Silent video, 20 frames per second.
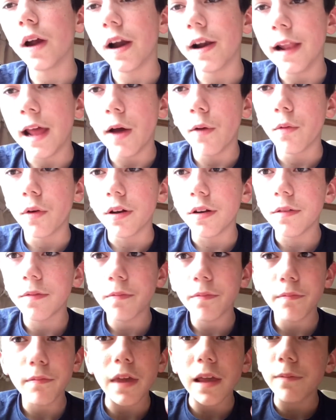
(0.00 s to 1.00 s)
that would
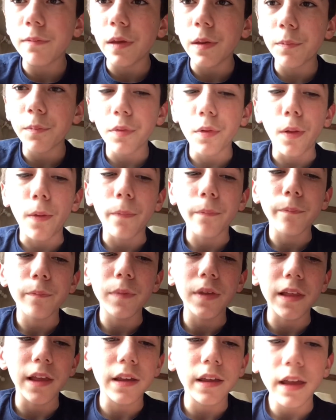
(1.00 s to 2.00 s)
make people be
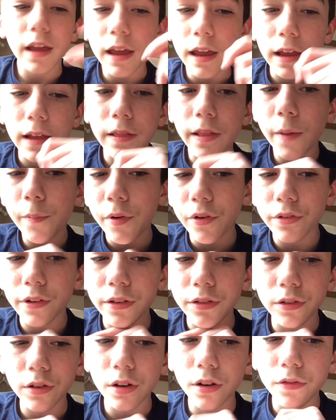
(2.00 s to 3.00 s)
like, hey, that person has a
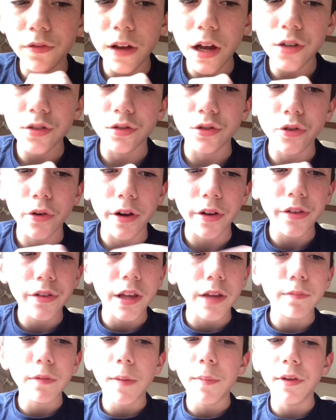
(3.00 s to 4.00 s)
good fashion choice. Like
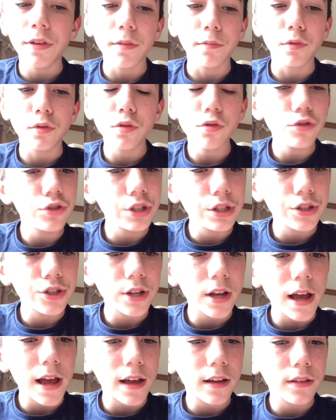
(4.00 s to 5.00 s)
maybe some Gucci
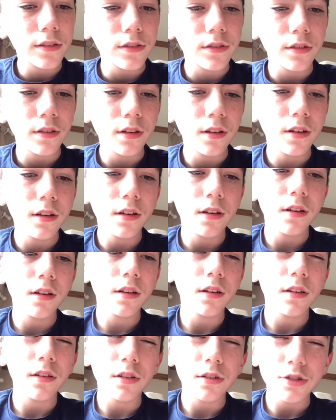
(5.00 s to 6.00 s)
socks.
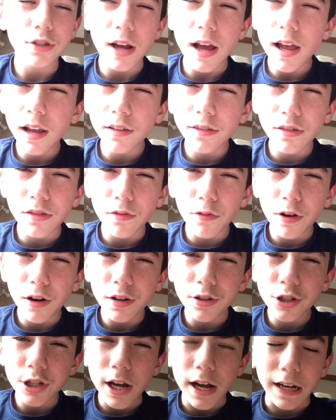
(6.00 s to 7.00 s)
Socks? Where are
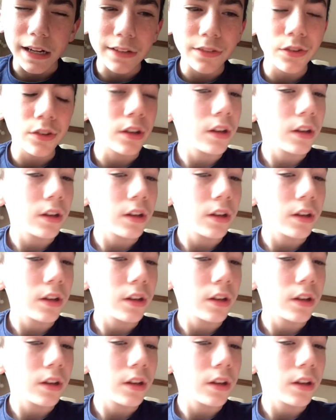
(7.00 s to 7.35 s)
socks?